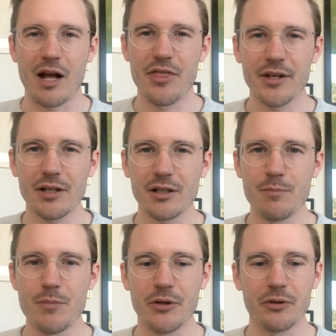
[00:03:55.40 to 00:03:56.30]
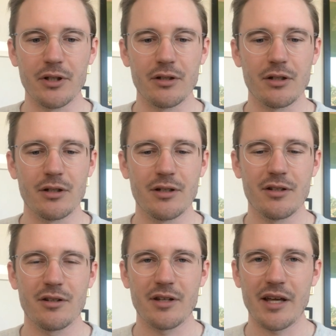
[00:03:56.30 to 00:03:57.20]
I think a chameleon.
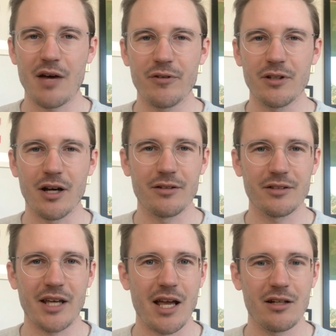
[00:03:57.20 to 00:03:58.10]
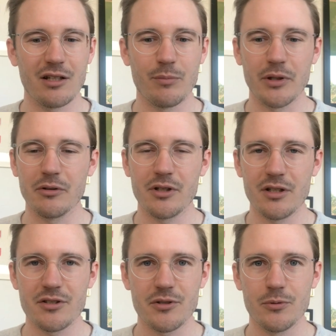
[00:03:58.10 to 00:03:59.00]
They have an uncanny
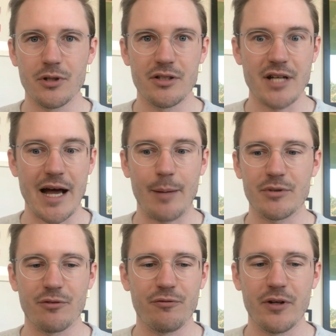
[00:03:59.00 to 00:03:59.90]
ability to adapt to